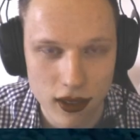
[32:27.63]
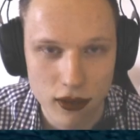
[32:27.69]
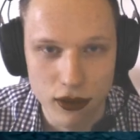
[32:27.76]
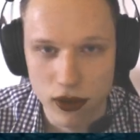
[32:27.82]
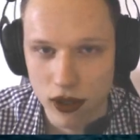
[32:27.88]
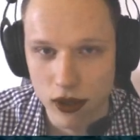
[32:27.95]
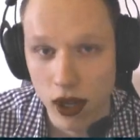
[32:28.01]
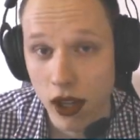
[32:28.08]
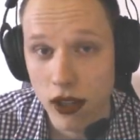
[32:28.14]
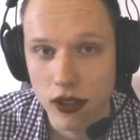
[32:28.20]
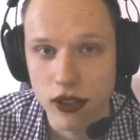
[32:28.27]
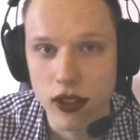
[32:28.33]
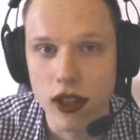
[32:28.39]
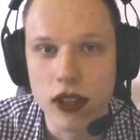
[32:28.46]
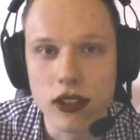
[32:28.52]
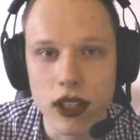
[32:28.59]
For 100
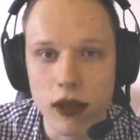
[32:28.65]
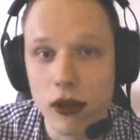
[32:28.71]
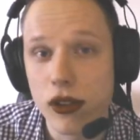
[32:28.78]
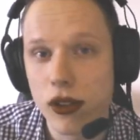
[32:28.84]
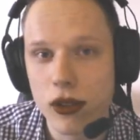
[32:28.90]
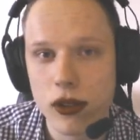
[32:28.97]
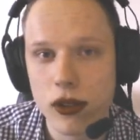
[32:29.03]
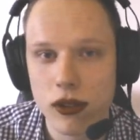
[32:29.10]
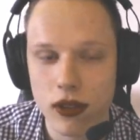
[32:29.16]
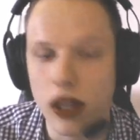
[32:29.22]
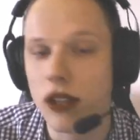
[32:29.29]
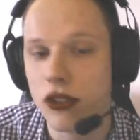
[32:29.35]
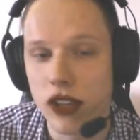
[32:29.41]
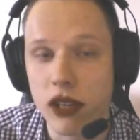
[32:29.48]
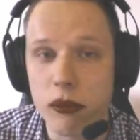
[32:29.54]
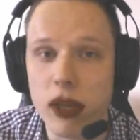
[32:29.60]
euros, I will do. I'll
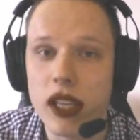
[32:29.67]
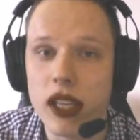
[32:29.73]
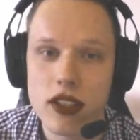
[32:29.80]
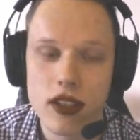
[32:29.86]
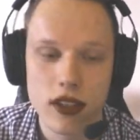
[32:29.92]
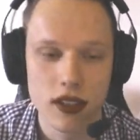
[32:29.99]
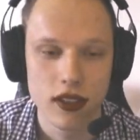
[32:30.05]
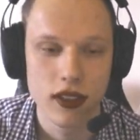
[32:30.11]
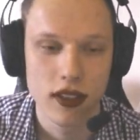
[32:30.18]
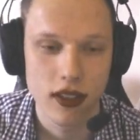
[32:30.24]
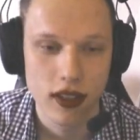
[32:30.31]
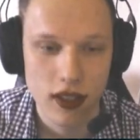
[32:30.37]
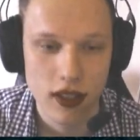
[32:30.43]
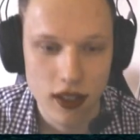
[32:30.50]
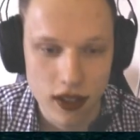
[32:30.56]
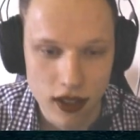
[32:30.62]
drink bleach.
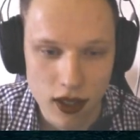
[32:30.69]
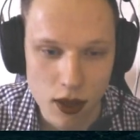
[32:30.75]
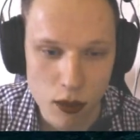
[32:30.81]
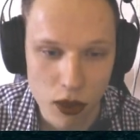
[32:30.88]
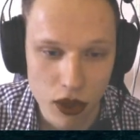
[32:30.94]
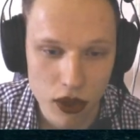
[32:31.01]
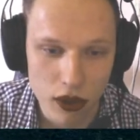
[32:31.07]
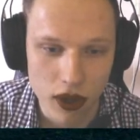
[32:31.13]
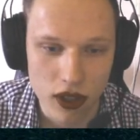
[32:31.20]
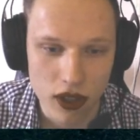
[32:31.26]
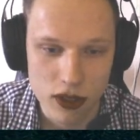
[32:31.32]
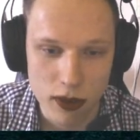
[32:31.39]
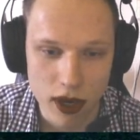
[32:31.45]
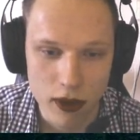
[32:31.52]
Will you answer my